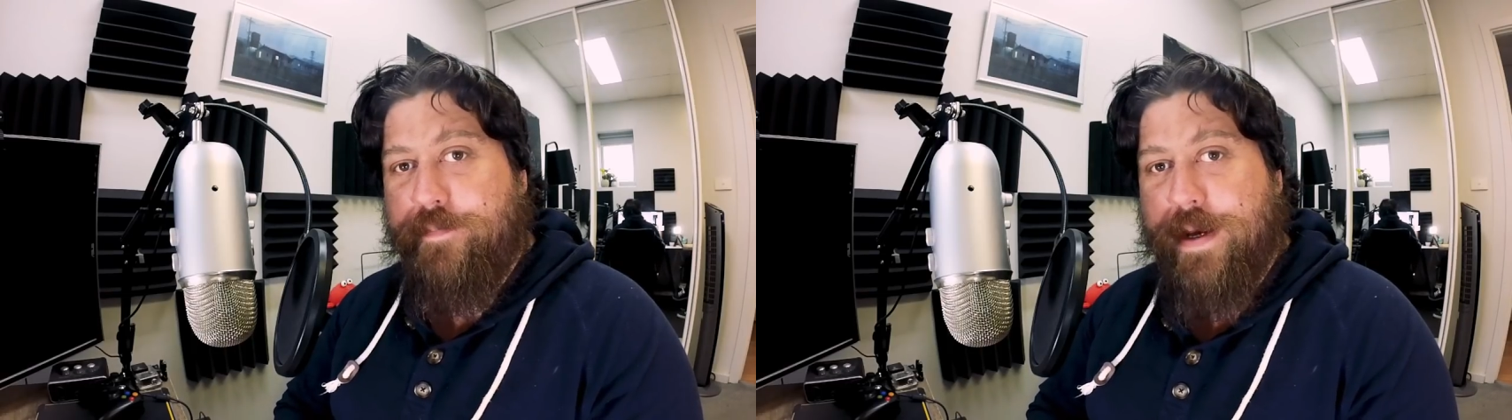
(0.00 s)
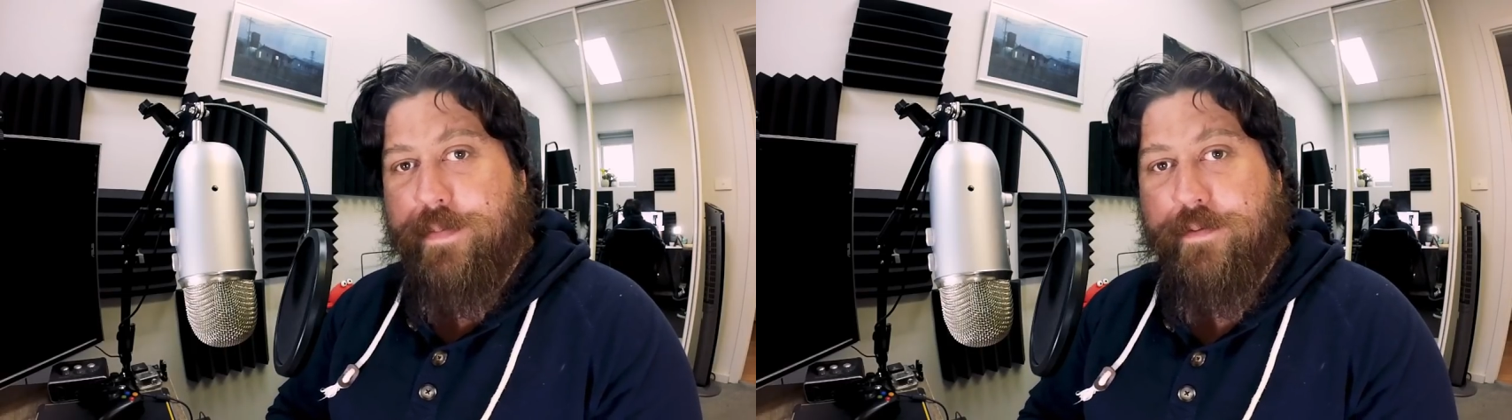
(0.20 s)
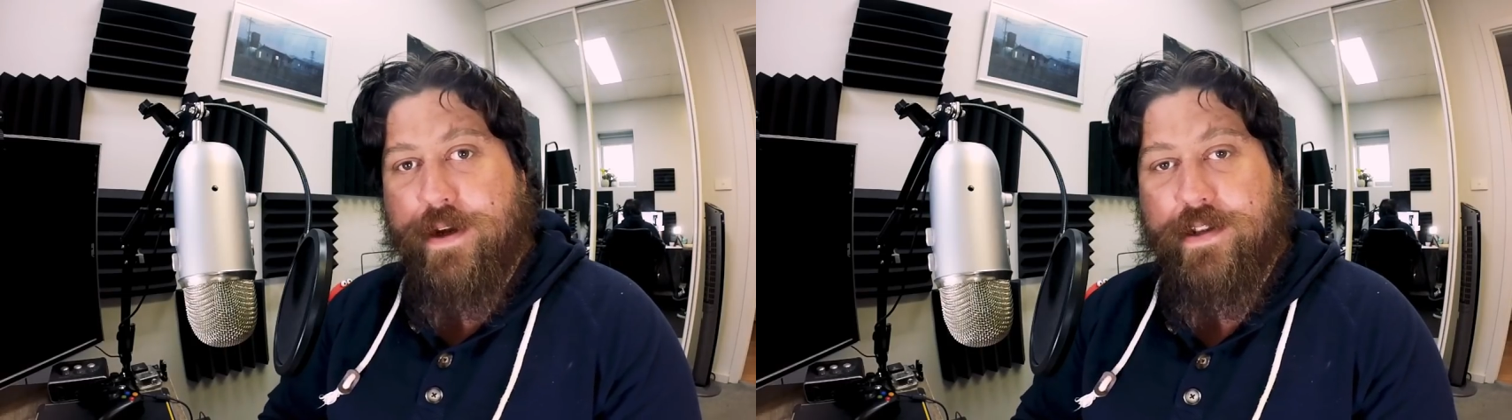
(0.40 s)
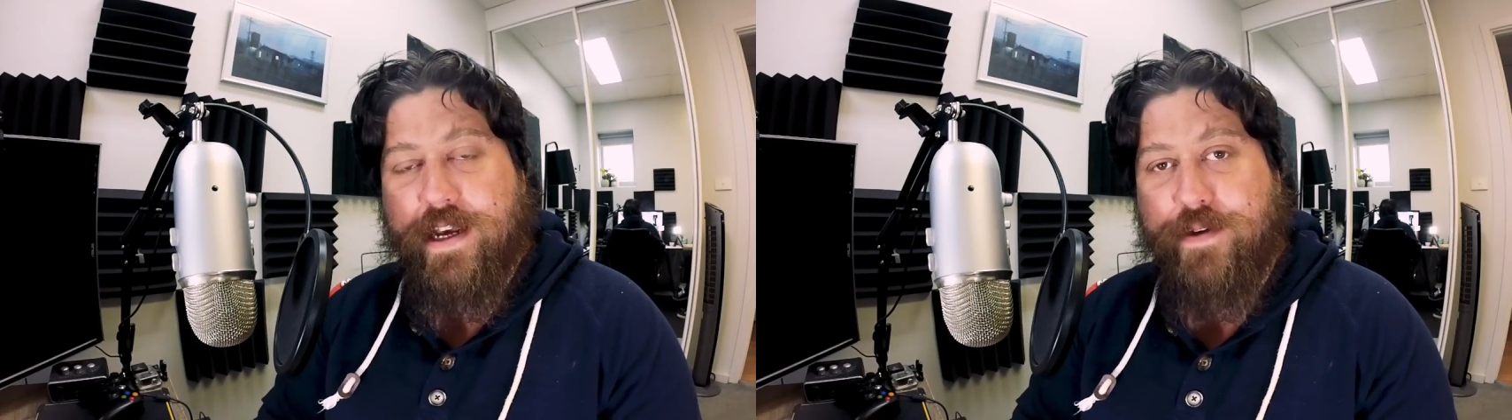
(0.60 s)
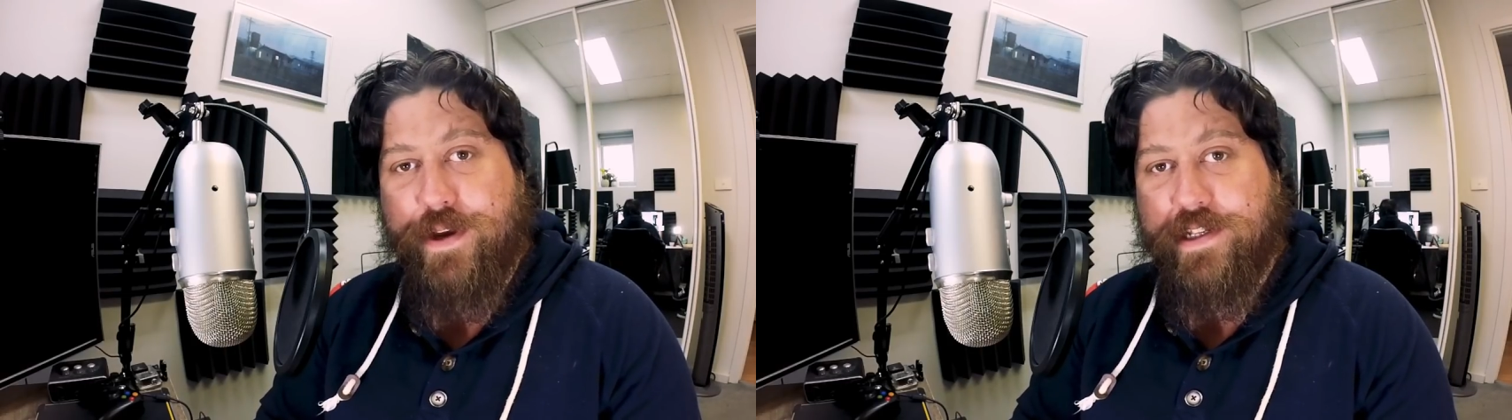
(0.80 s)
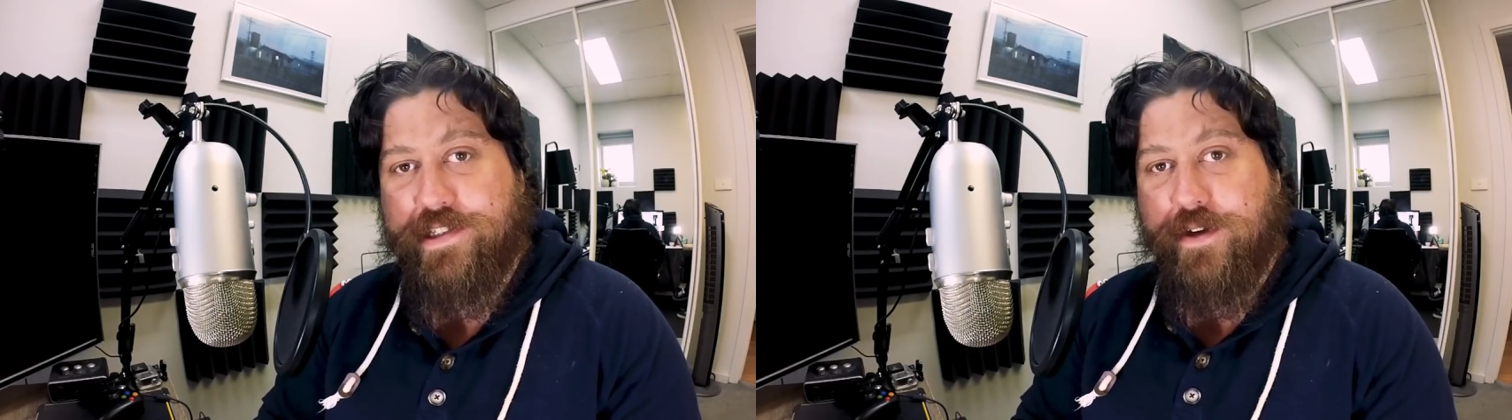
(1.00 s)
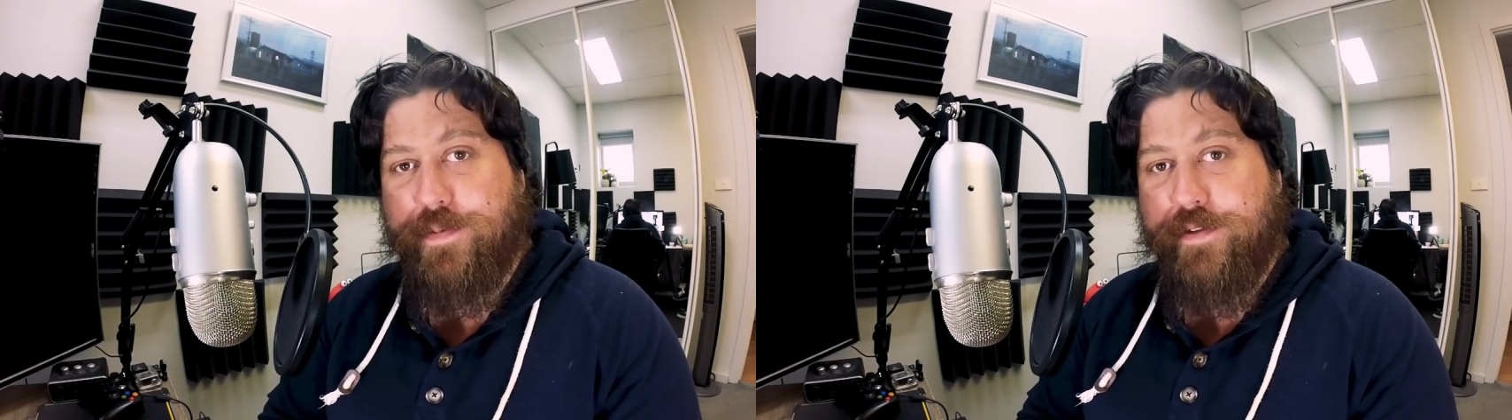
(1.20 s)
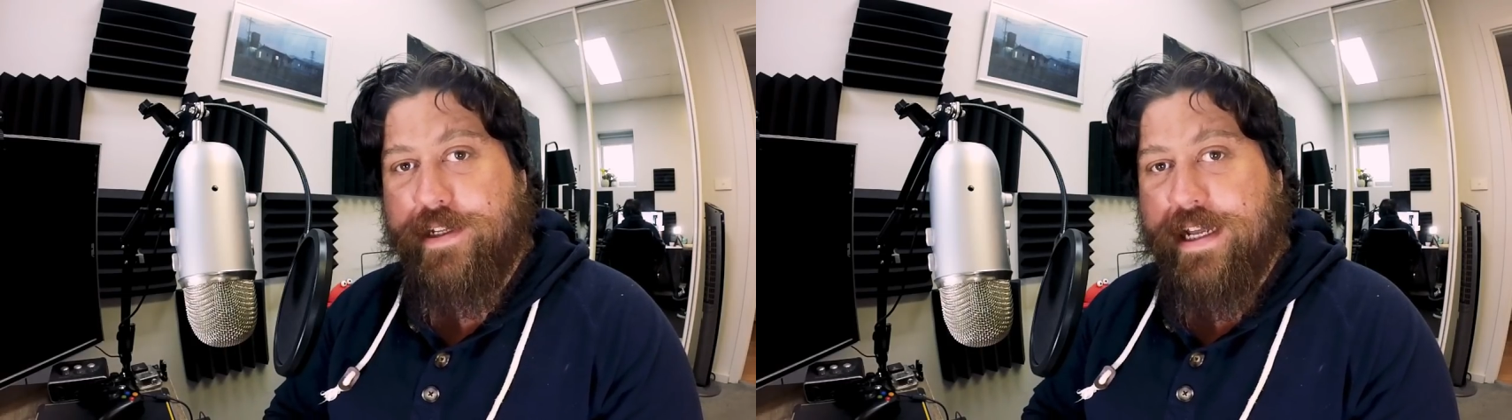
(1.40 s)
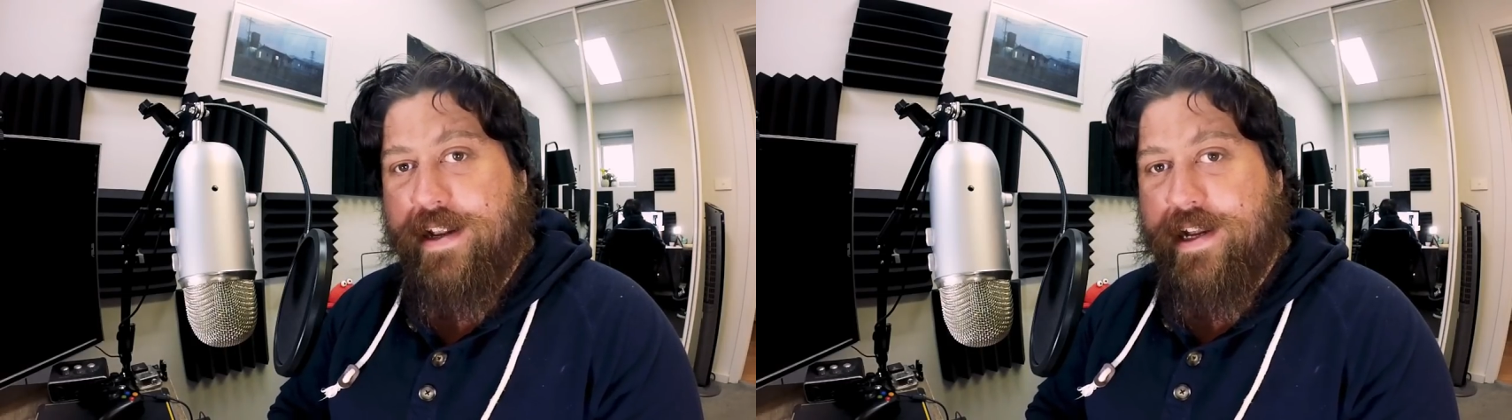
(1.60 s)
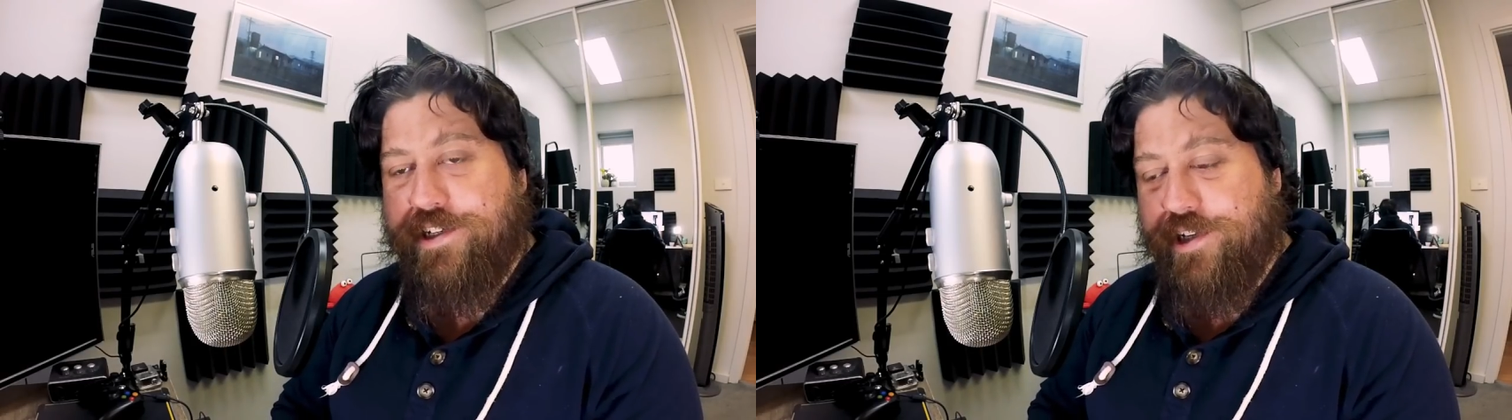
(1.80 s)
Maybe one day we can stop doing that
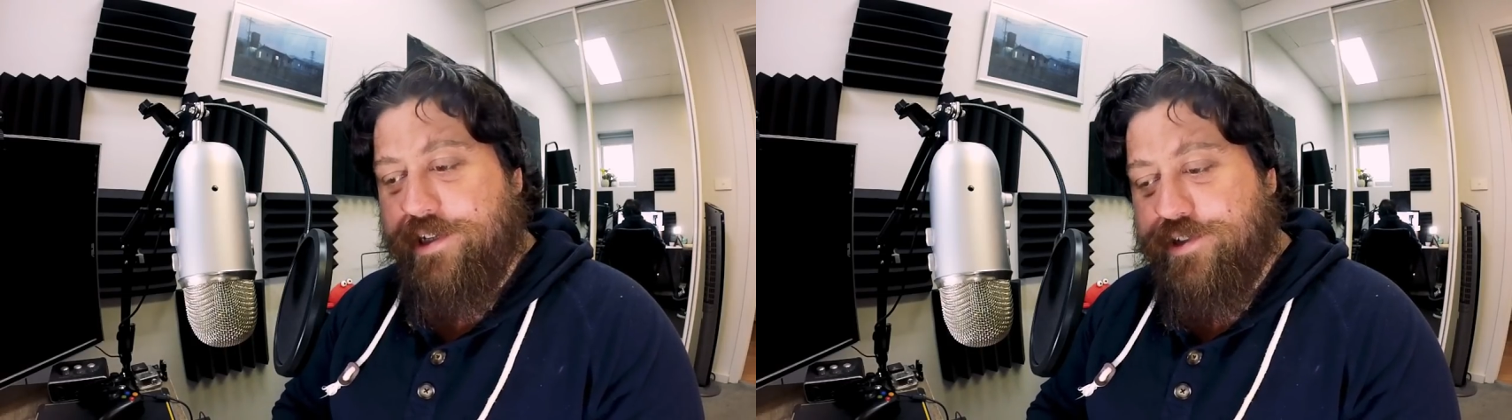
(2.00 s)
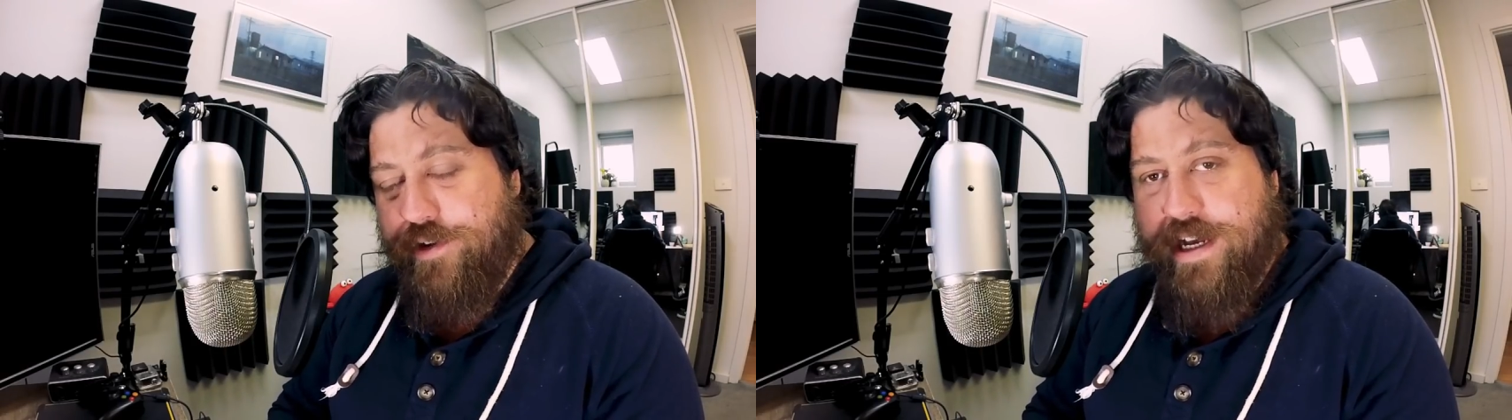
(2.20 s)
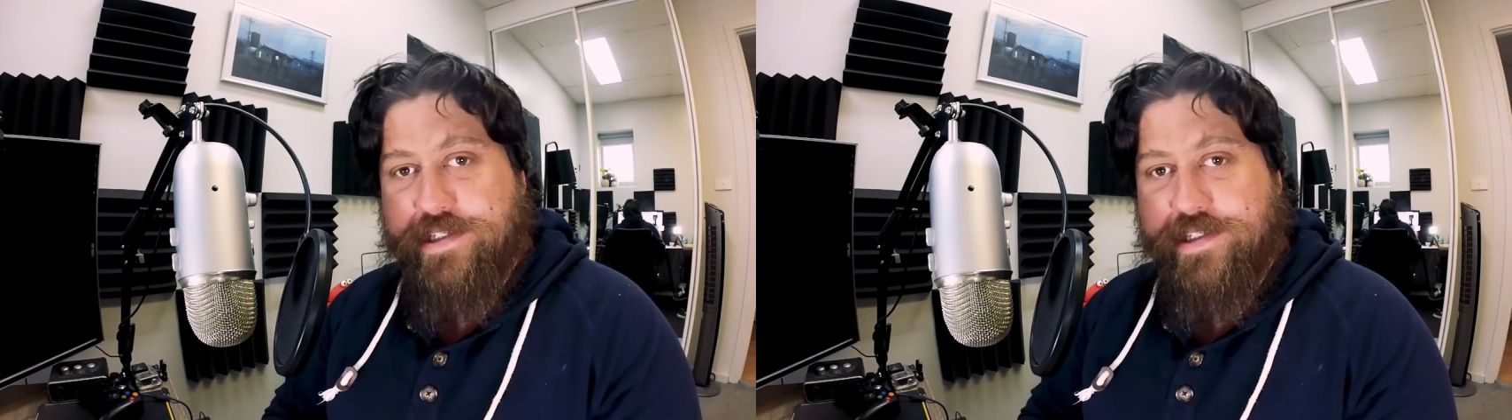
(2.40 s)
and actually enjoy